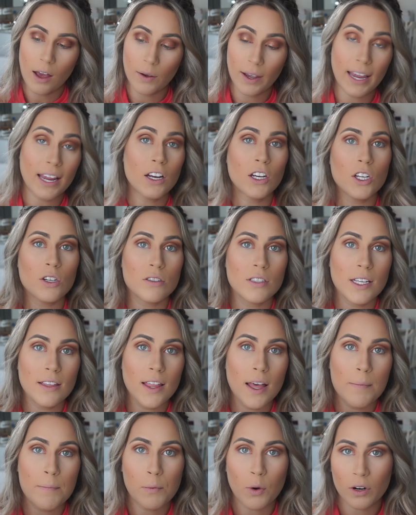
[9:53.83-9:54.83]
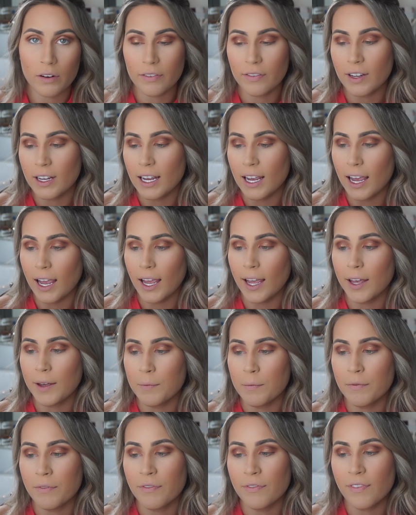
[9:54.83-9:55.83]
Okay, and using the Morphe
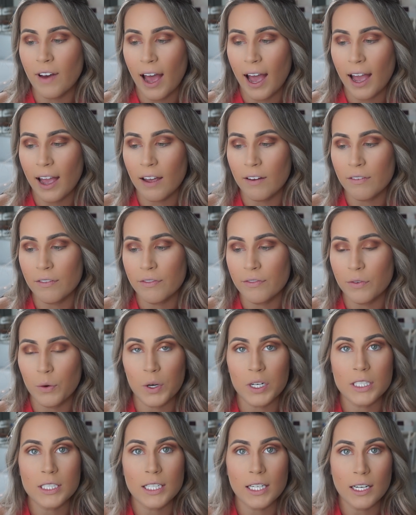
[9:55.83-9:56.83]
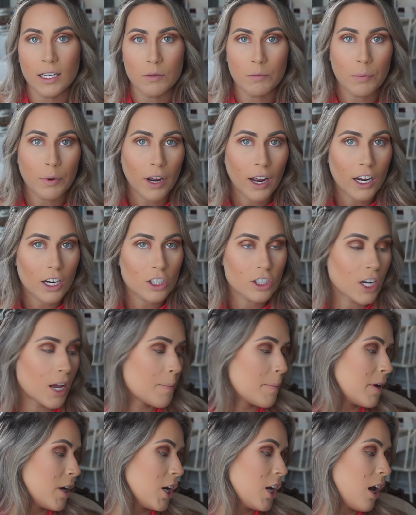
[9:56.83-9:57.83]
M514 brush,
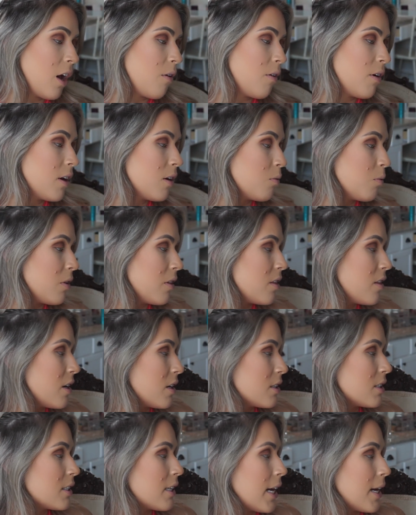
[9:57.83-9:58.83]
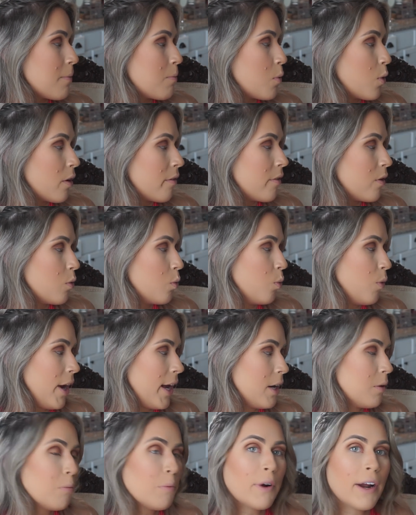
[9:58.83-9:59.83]
I'm gonna go in with this like more of a
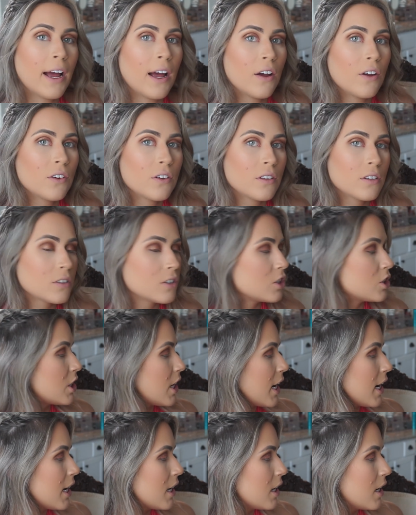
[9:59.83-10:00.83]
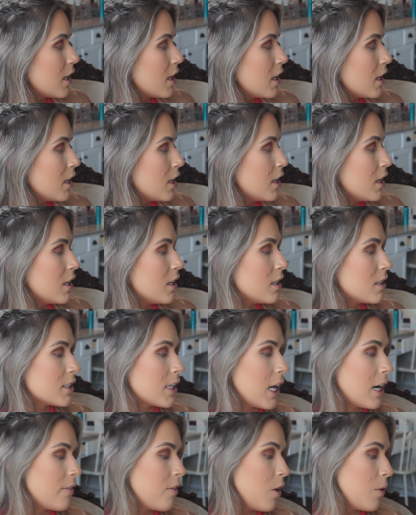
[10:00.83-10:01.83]
red-brown shade. It's
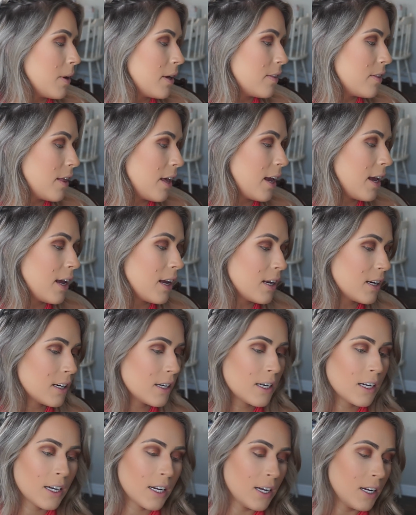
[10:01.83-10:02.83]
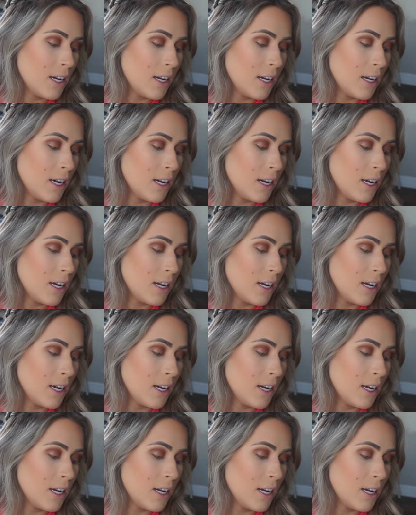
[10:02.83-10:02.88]
kind of all the way at the end.